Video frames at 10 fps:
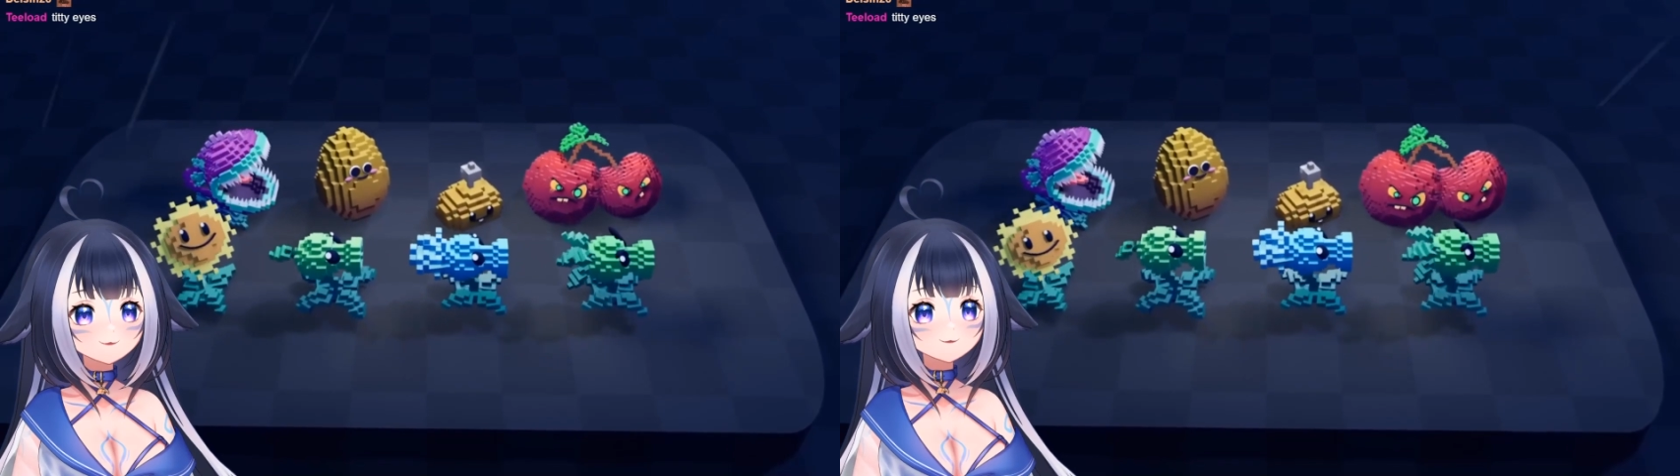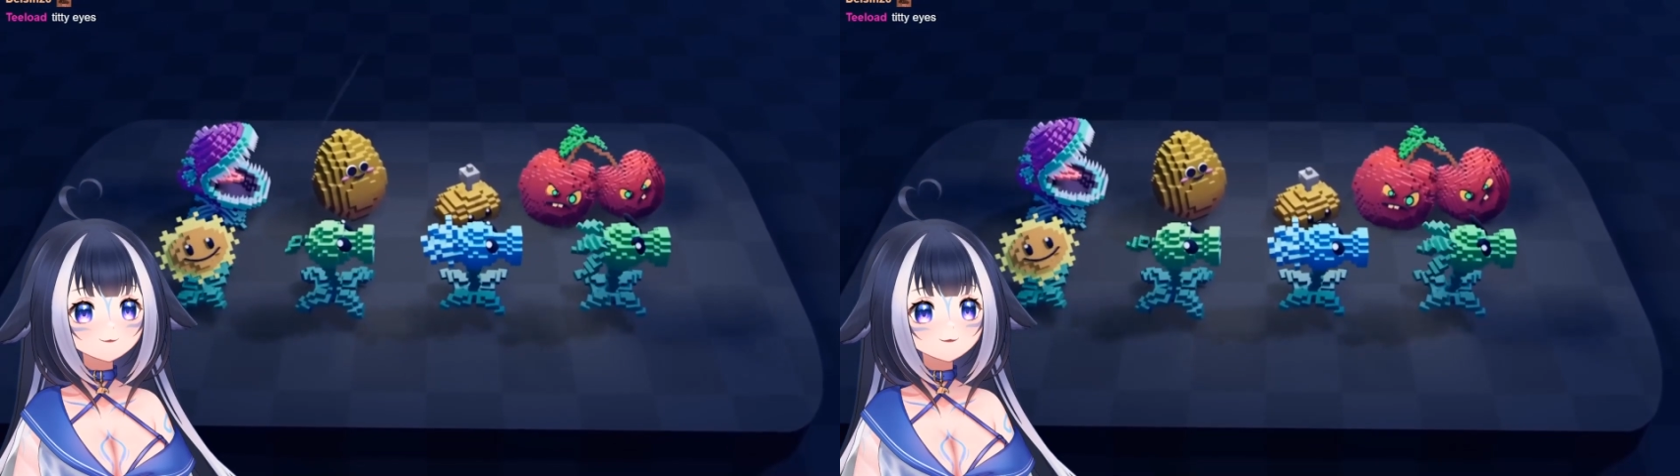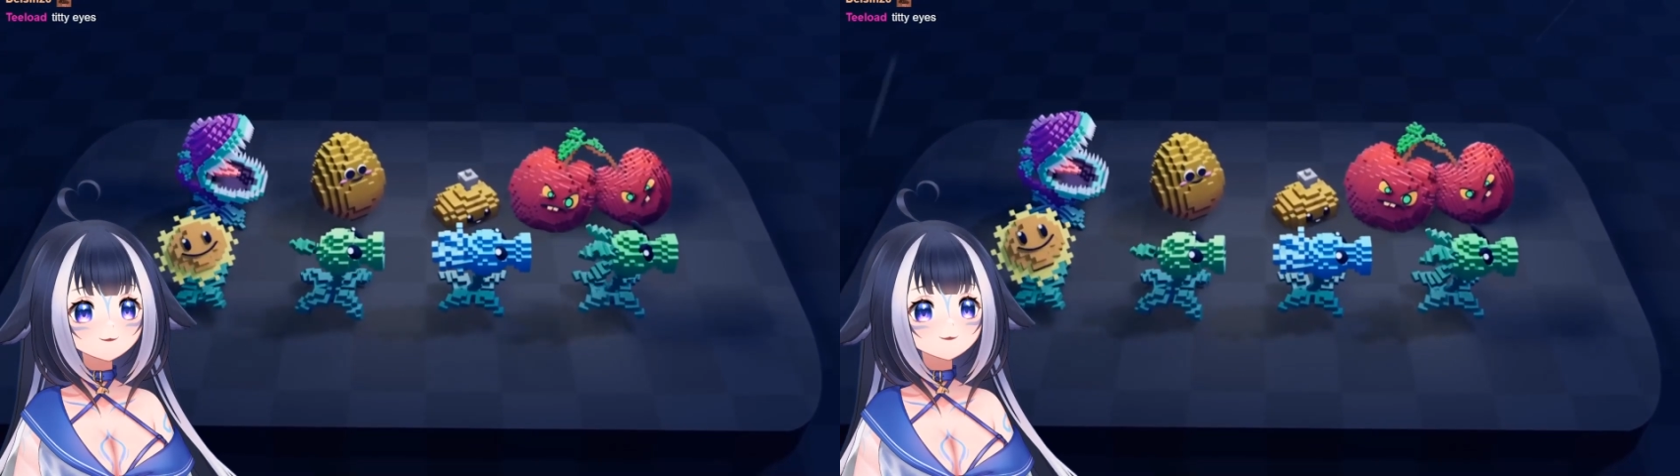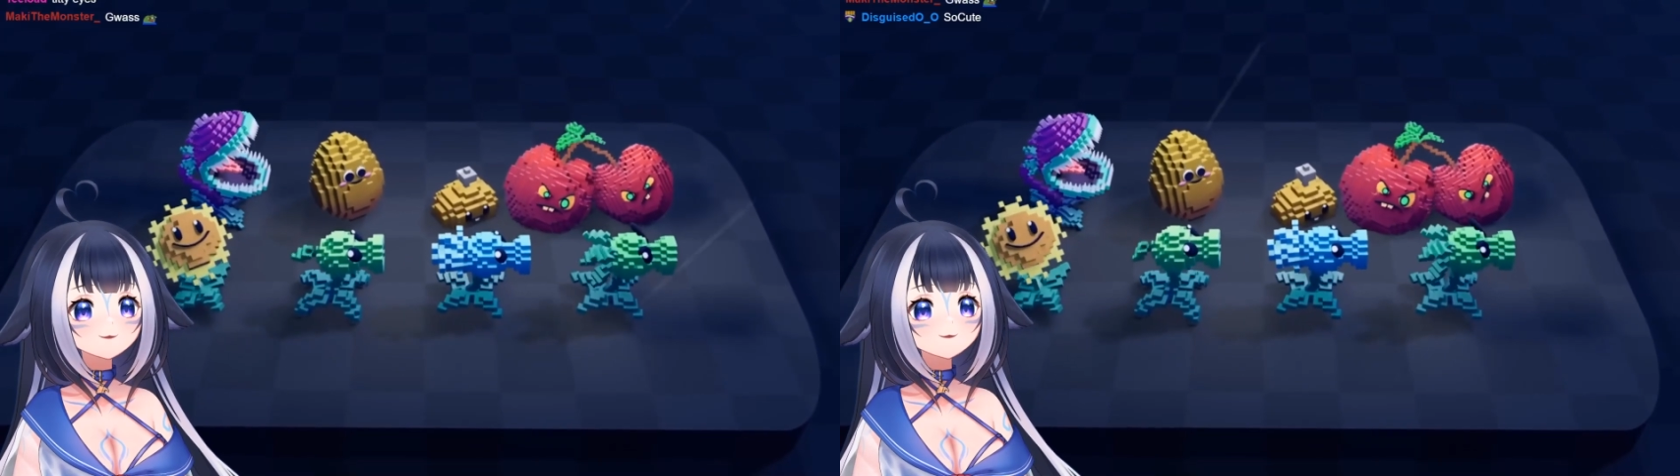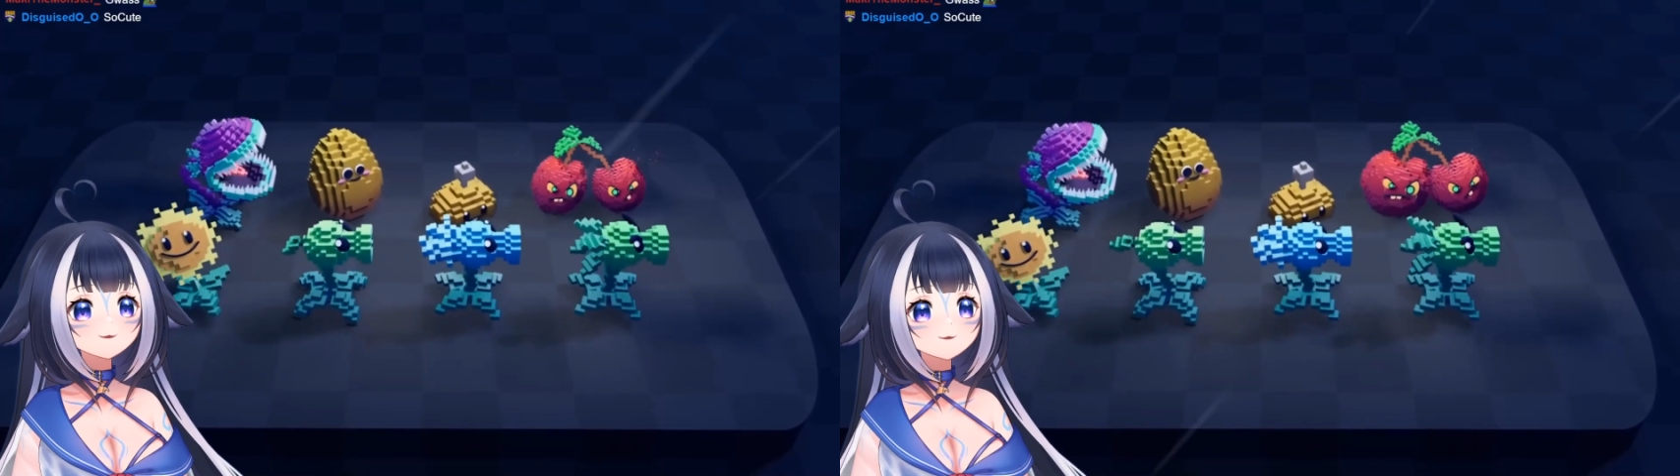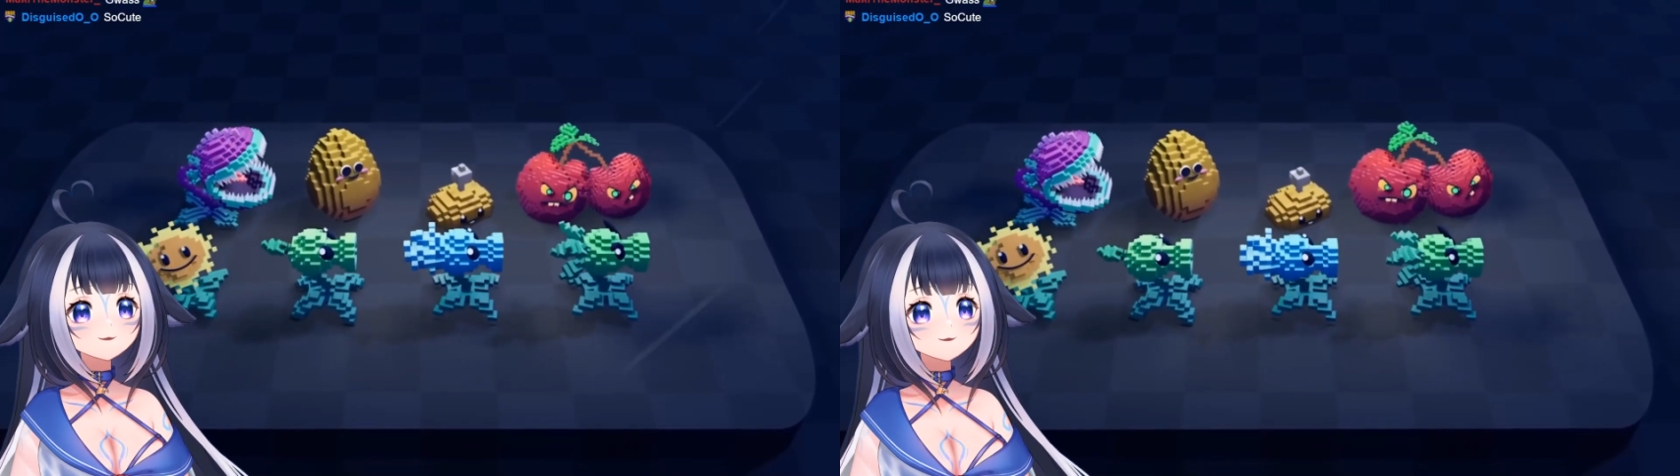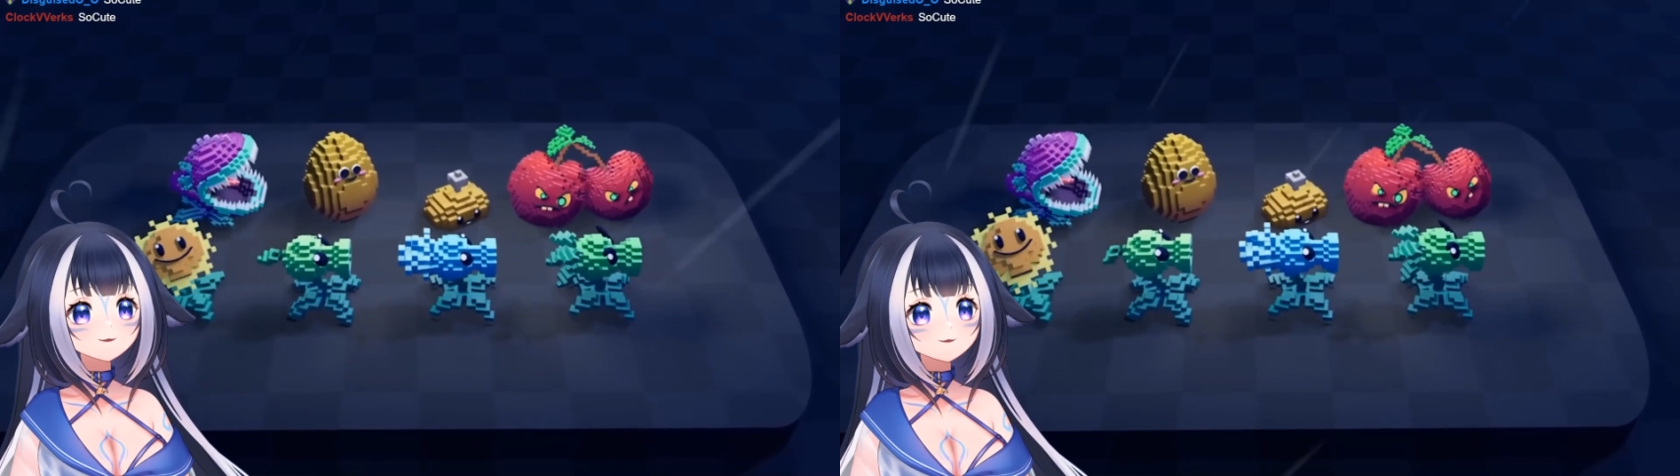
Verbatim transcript: let's make a regular zombie.